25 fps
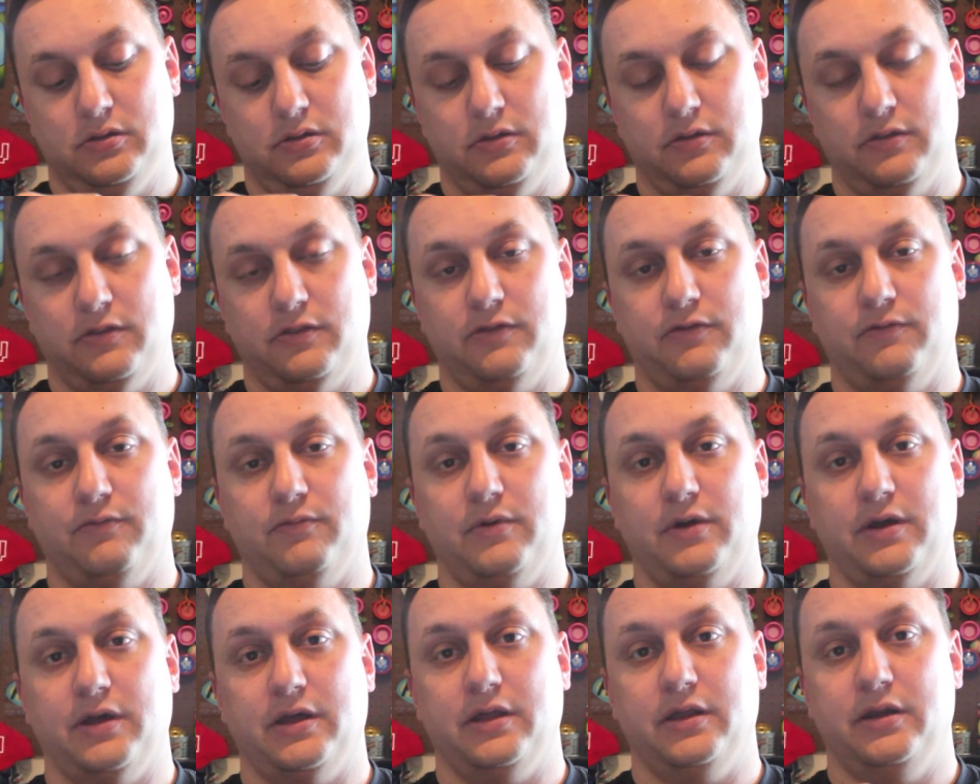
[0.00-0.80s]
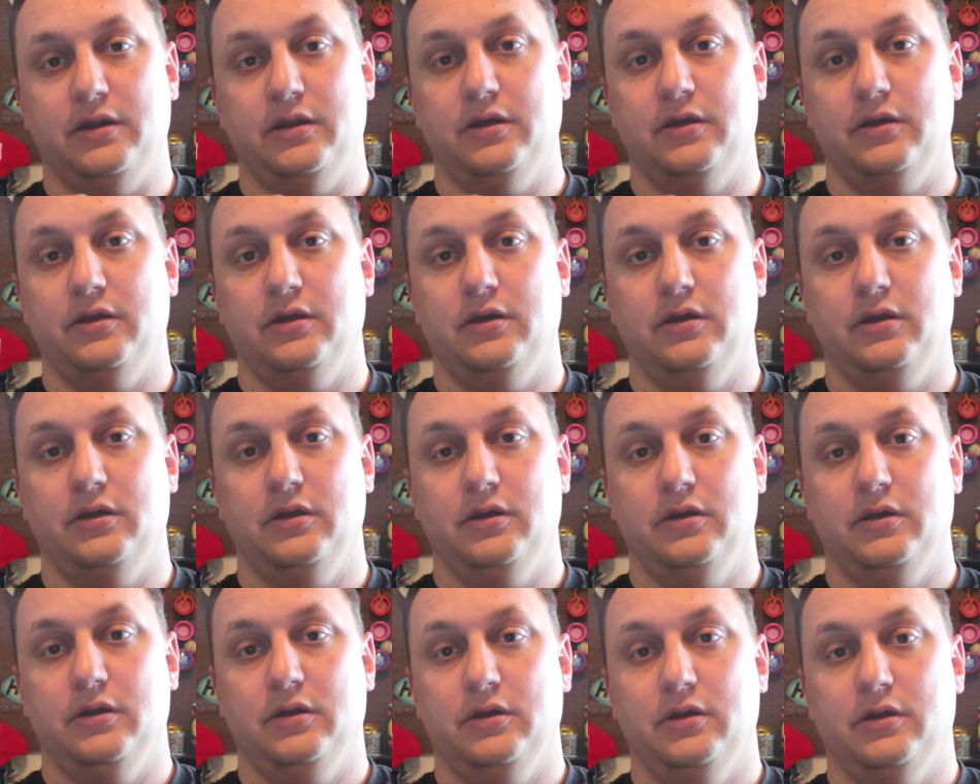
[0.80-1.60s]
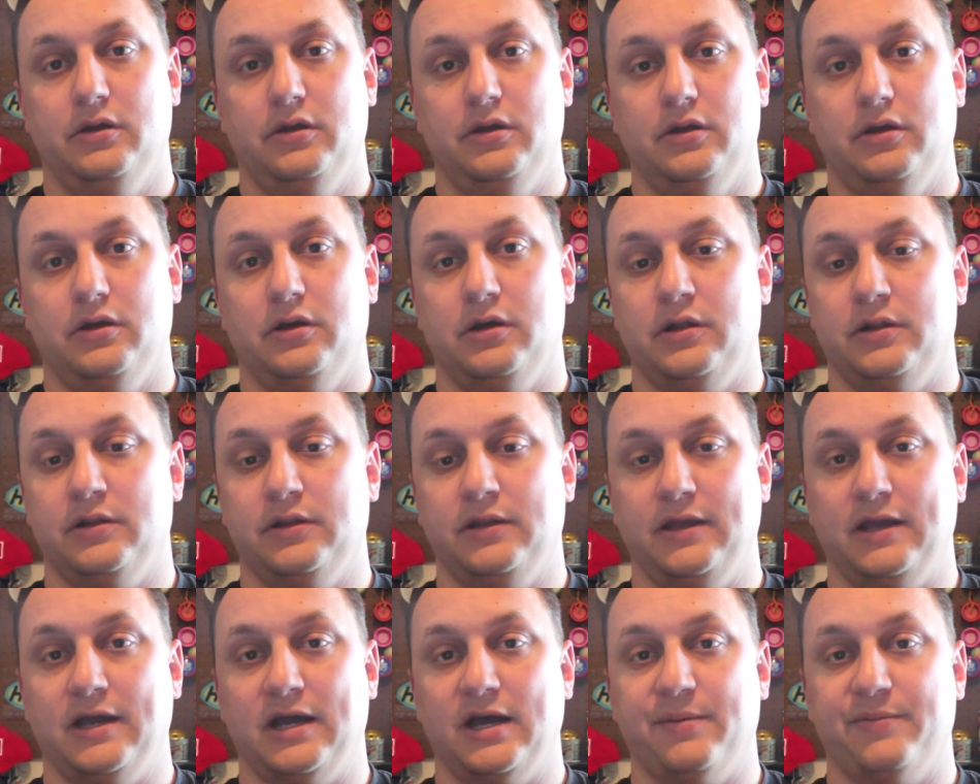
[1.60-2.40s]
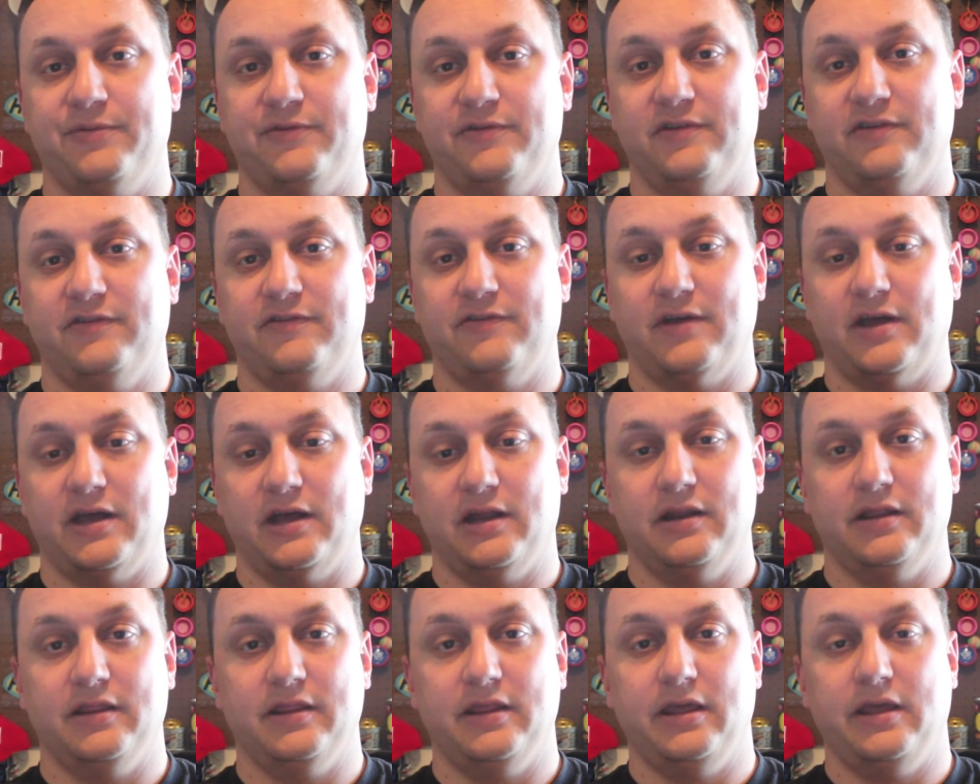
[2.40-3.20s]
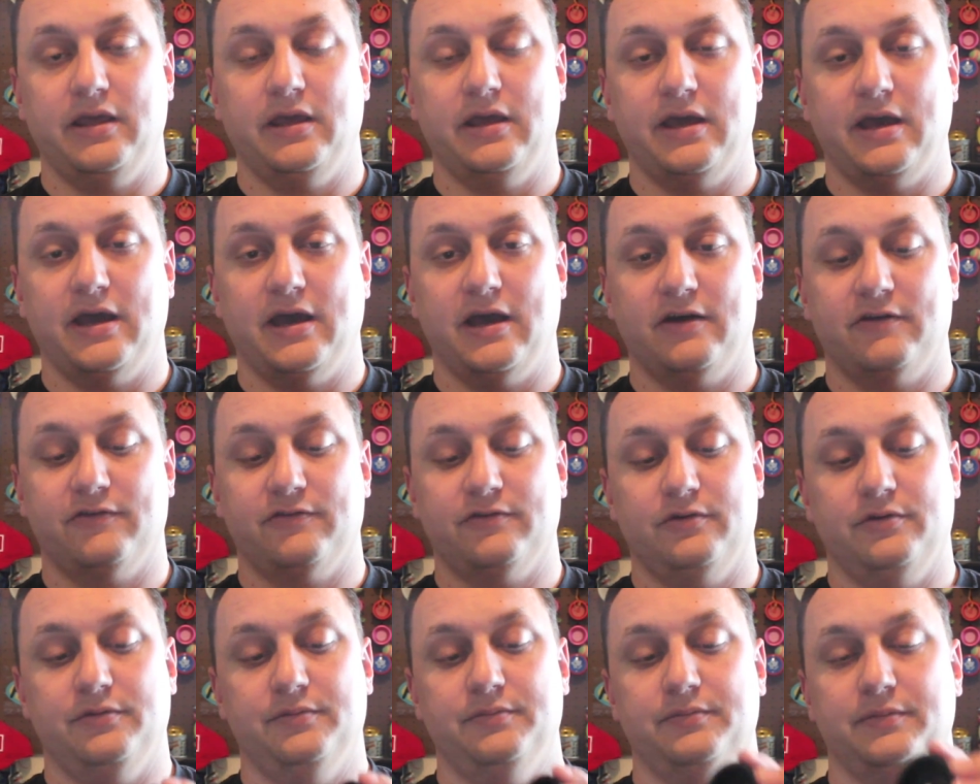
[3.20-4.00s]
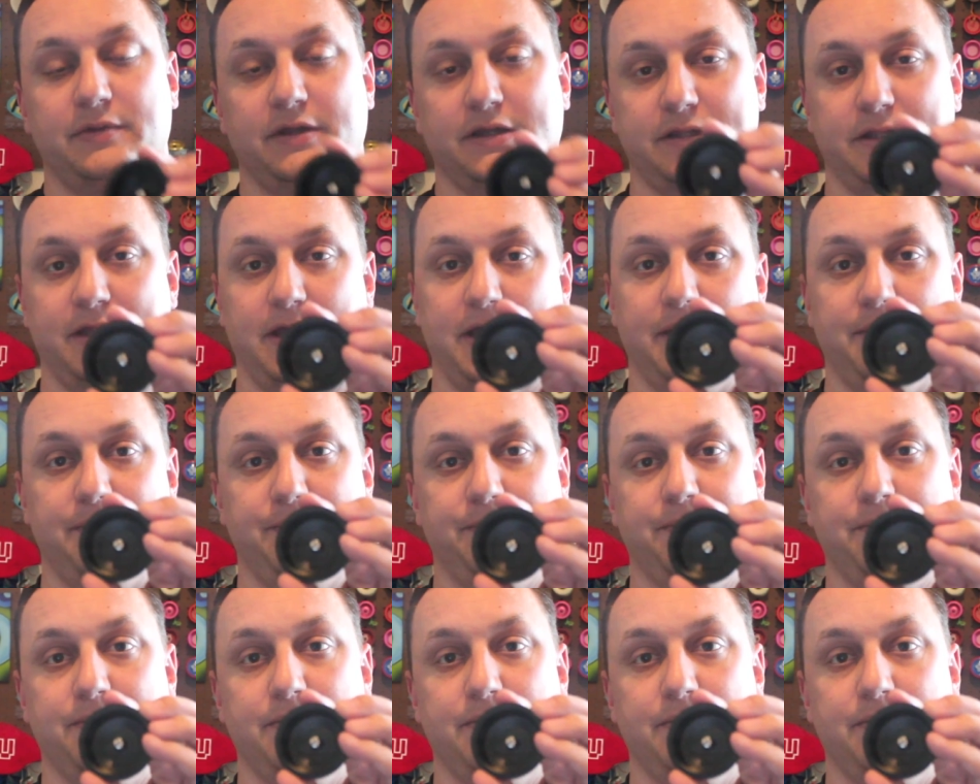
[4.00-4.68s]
thread on the opposite side of the axle, like that.